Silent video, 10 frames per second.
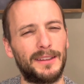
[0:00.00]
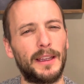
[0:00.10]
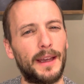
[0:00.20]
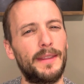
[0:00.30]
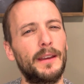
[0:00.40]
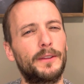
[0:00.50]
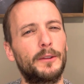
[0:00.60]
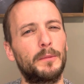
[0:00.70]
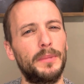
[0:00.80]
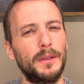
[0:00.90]
I think of
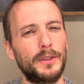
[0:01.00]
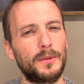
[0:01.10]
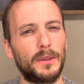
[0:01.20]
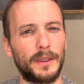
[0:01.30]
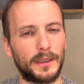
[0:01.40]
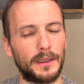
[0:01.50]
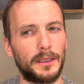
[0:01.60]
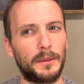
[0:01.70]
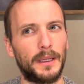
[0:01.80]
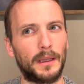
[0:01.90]
spiritual as a
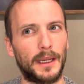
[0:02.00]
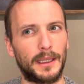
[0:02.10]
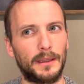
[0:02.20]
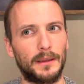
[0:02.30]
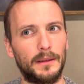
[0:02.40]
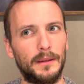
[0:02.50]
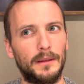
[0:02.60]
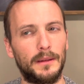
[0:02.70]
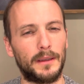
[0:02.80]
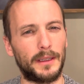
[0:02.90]
little bit like
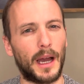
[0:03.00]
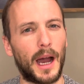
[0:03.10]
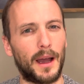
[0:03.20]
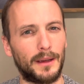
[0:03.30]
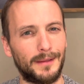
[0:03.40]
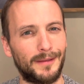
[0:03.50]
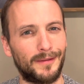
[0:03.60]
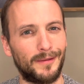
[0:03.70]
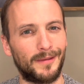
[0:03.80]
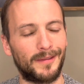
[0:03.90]
the God
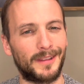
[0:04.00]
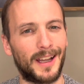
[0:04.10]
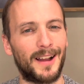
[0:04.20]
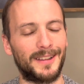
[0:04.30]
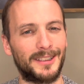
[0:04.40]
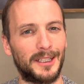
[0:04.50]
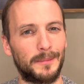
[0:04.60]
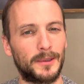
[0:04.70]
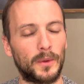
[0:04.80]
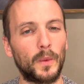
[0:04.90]

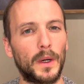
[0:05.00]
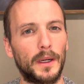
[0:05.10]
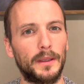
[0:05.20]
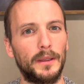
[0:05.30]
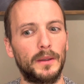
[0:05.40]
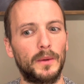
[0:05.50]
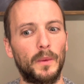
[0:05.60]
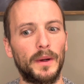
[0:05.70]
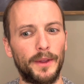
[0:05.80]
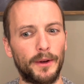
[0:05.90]
concept or word,
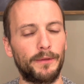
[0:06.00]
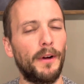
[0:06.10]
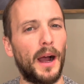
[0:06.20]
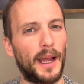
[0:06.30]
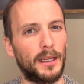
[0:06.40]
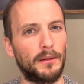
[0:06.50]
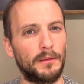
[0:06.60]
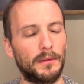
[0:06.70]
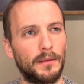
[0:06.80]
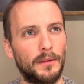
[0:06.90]
where they're fine,
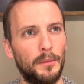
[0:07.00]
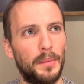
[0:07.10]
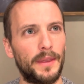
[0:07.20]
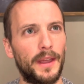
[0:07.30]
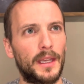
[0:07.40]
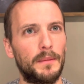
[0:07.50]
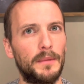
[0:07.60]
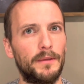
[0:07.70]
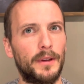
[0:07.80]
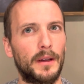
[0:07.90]
but they can
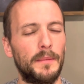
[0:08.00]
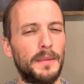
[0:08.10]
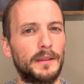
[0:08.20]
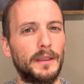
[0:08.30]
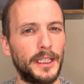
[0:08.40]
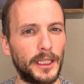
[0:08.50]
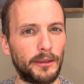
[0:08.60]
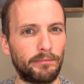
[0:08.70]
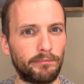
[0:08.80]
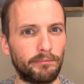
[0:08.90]
be very misleading.